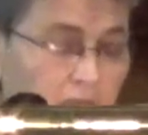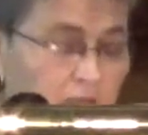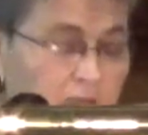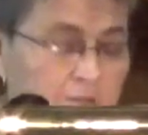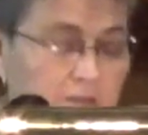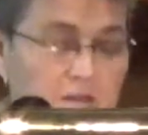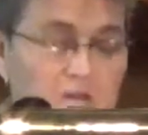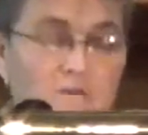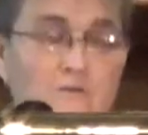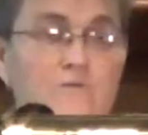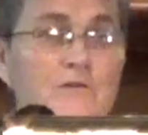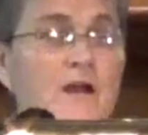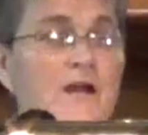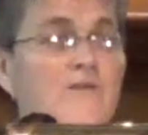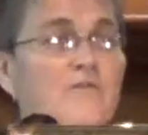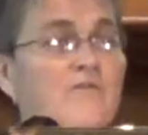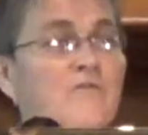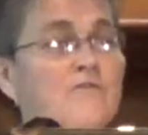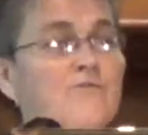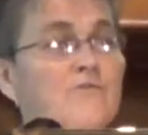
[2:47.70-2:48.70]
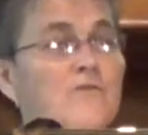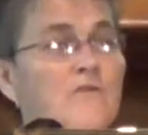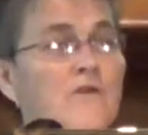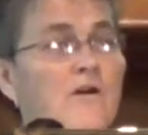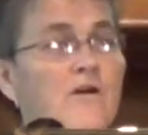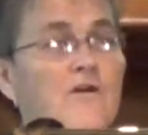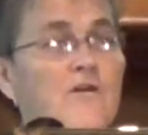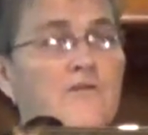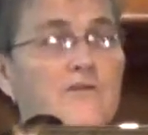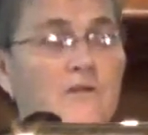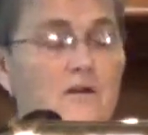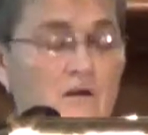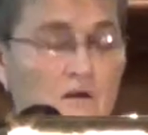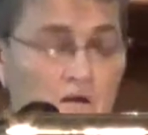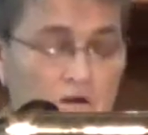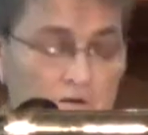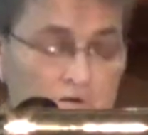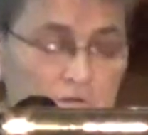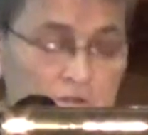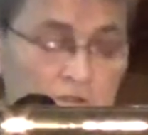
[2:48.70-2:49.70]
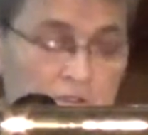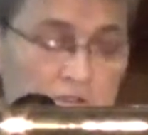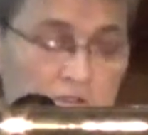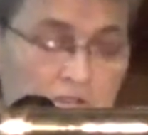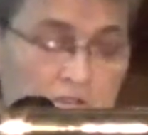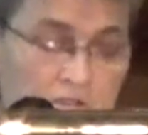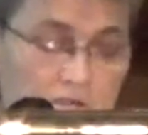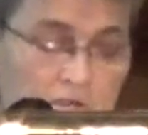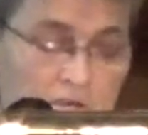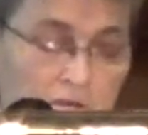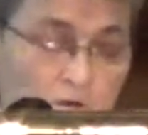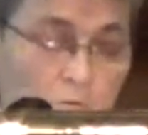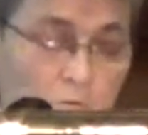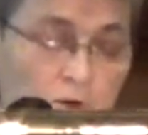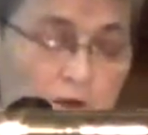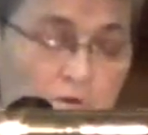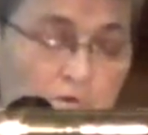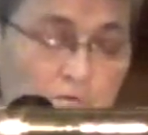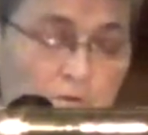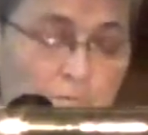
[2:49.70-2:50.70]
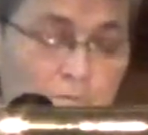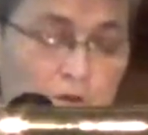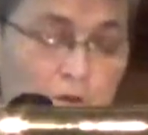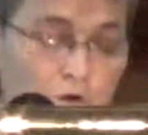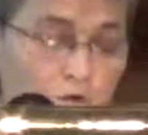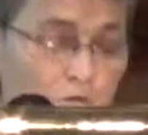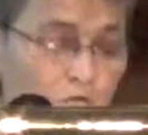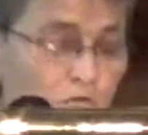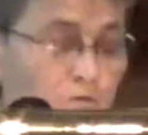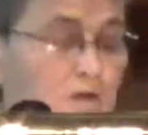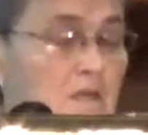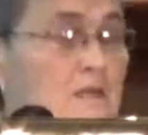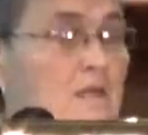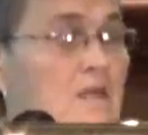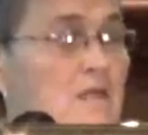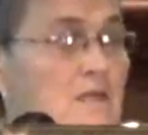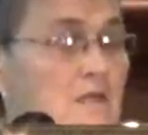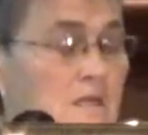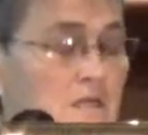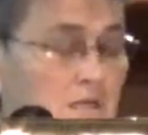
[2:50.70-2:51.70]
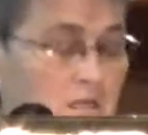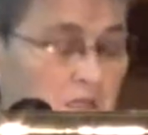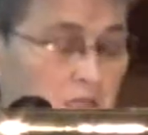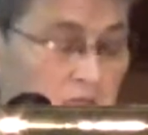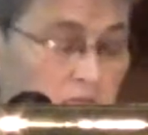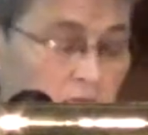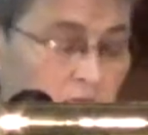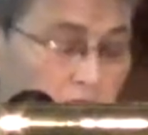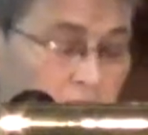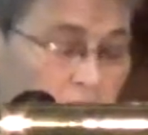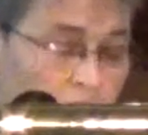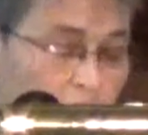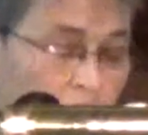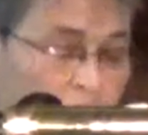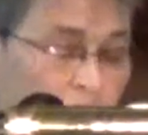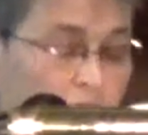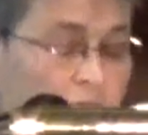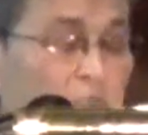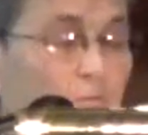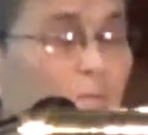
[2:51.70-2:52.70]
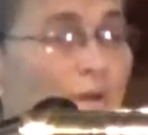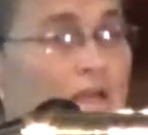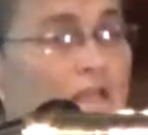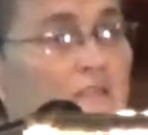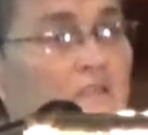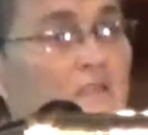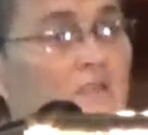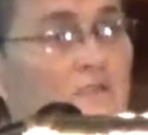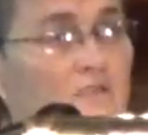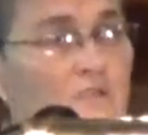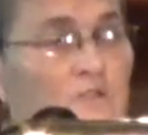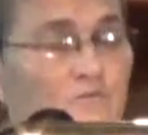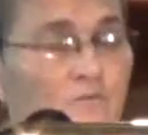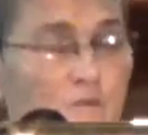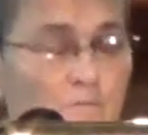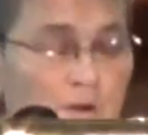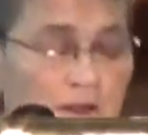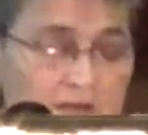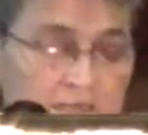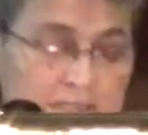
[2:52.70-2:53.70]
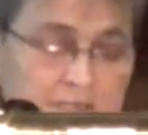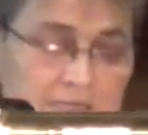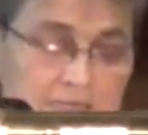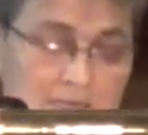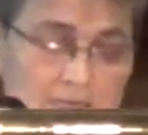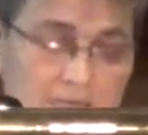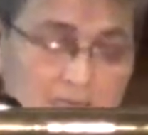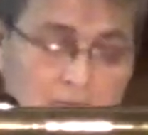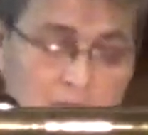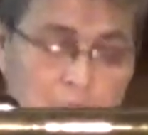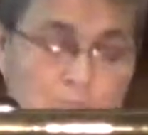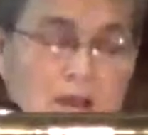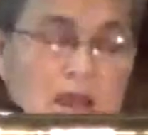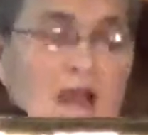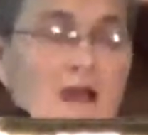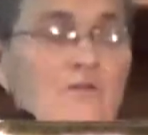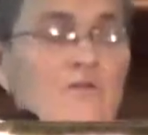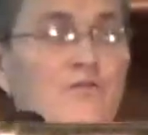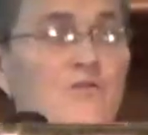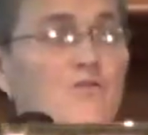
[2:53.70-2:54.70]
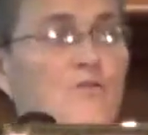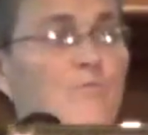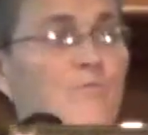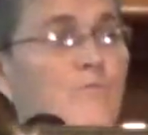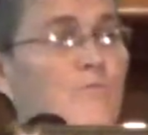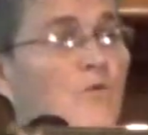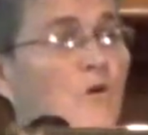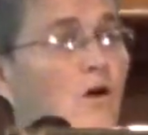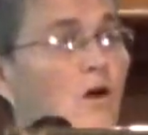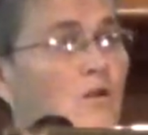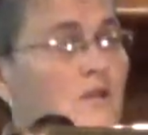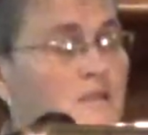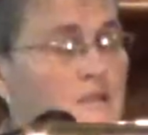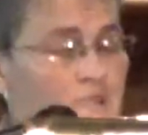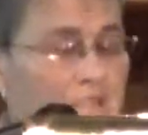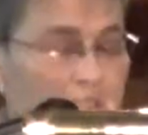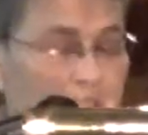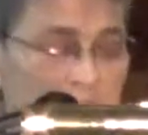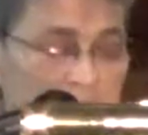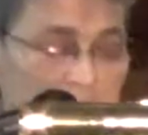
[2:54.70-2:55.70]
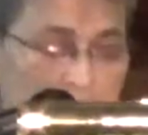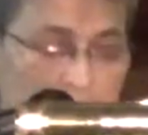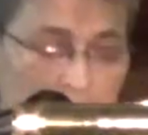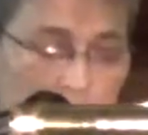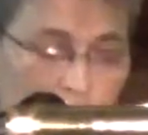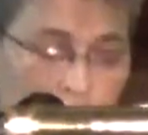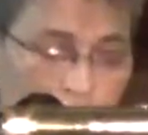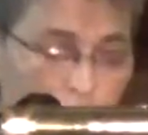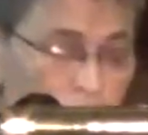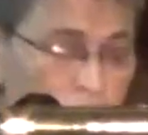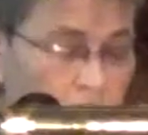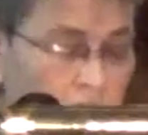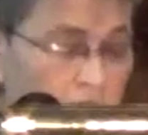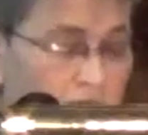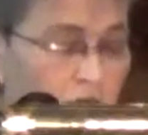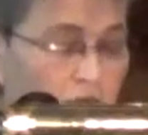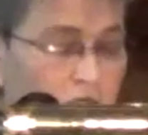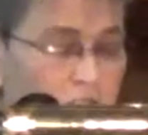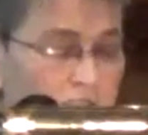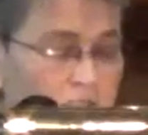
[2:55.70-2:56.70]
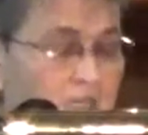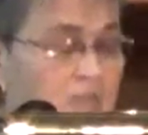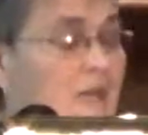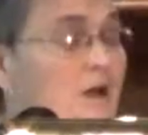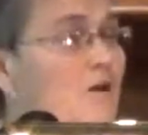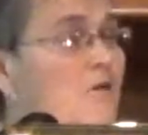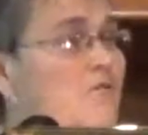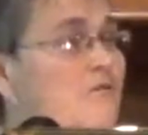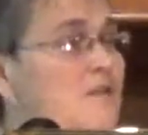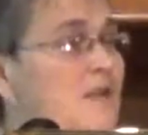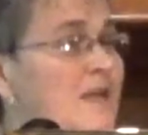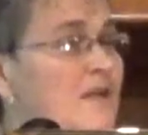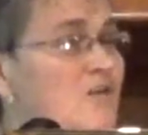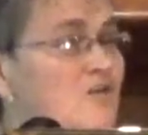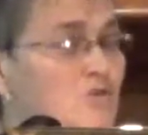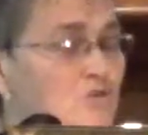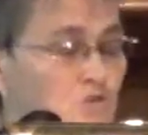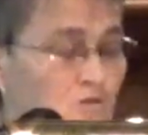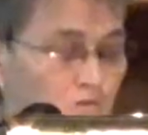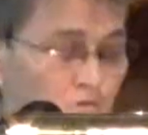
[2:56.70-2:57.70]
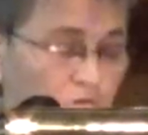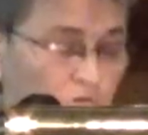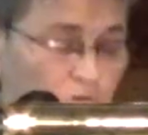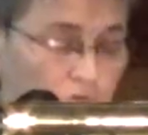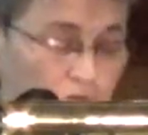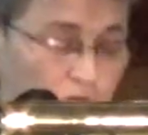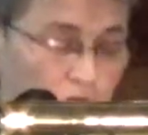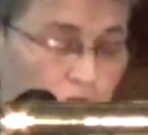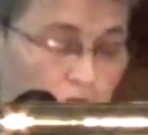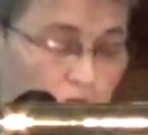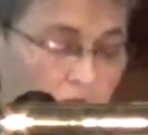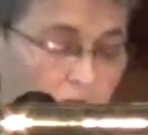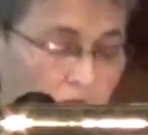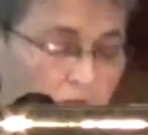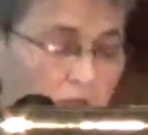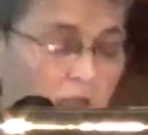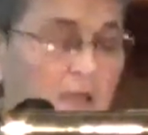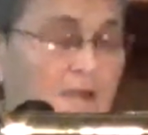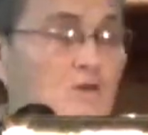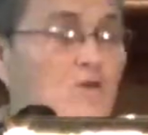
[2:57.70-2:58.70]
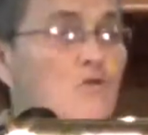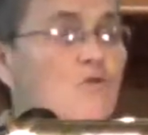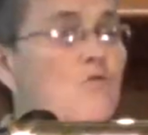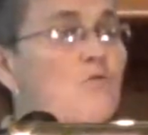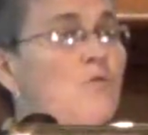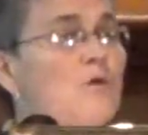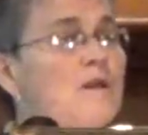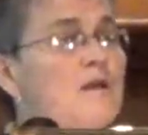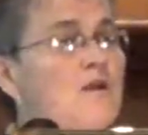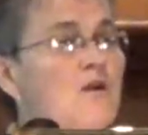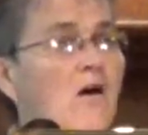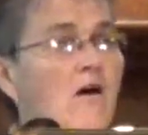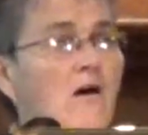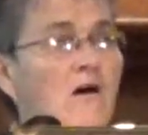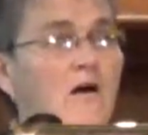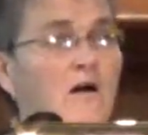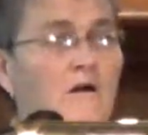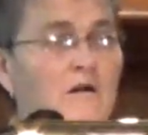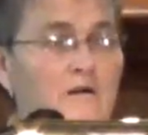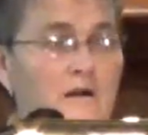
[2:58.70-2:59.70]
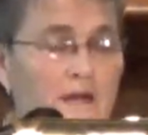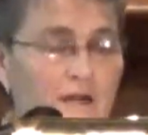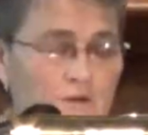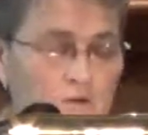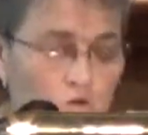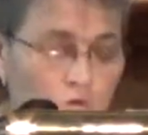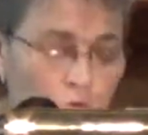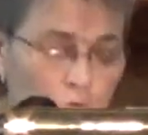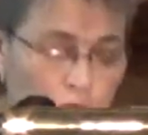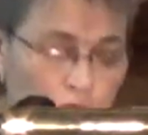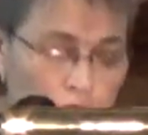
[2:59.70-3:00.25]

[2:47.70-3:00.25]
And they do not turn their hardened hearts away from their greed. These messages from Isaiah and Matthew call us to take a look at ourselves as church and who we are and who